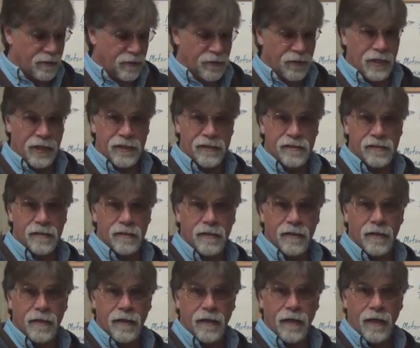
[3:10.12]
This
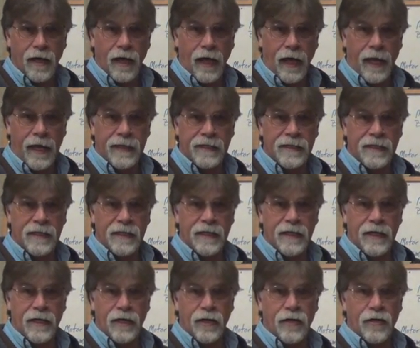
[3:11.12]
I D
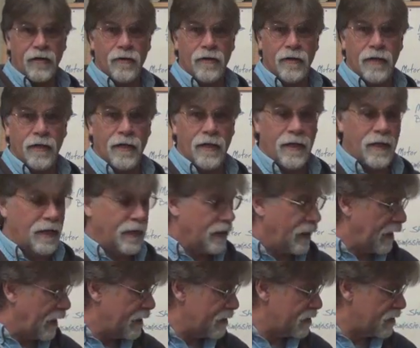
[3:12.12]
here
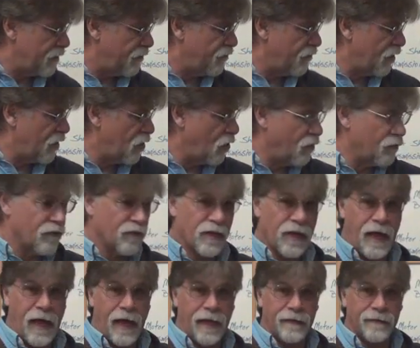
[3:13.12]
has to fit over
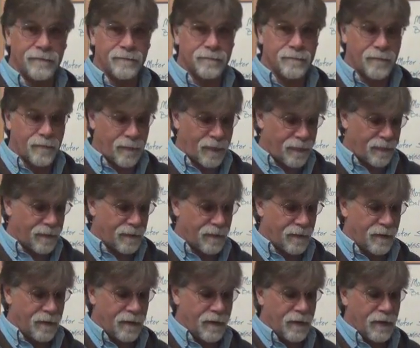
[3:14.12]
that.
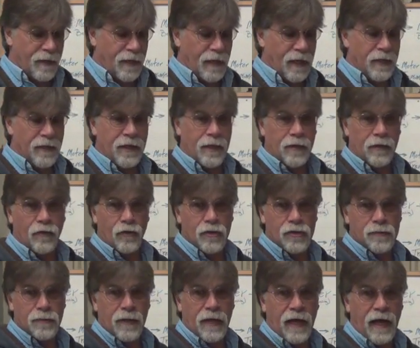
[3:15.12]
And then of
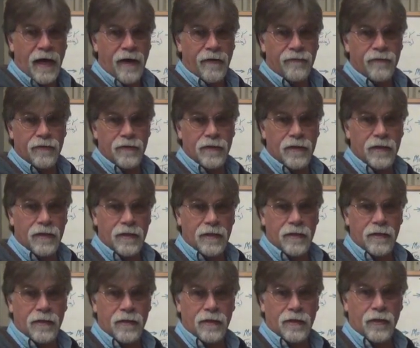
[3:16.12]
course we have
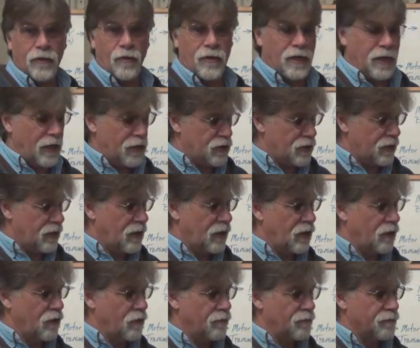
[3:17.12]
a location
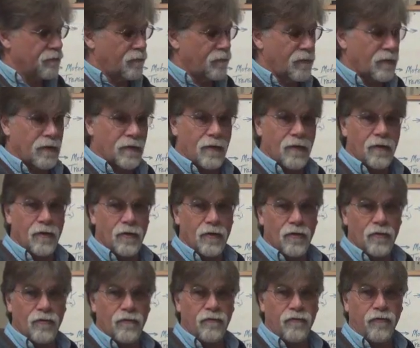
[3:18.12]
here
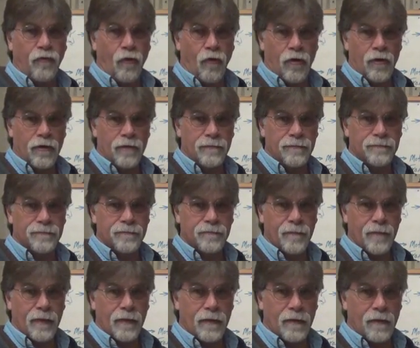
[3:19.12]
for
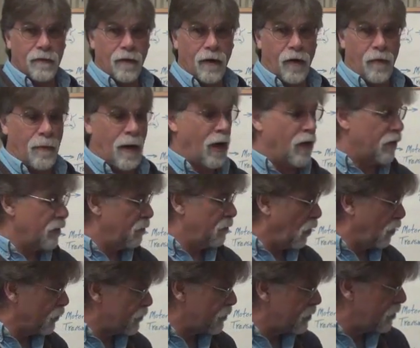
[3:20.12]
our mounting
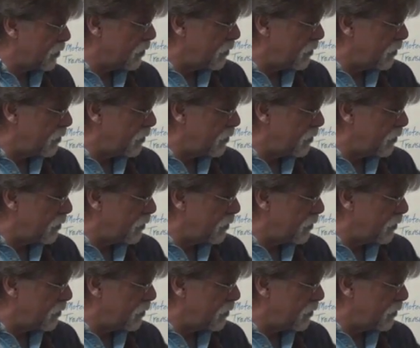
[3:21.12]
bolts,